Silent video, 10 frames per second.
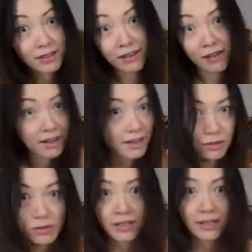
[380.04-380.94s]
I like
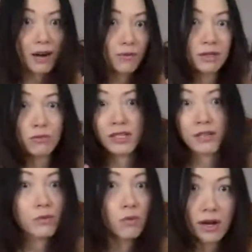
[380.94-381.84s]
to think that way.
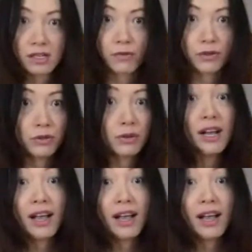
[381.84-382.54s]
Whatever works for you.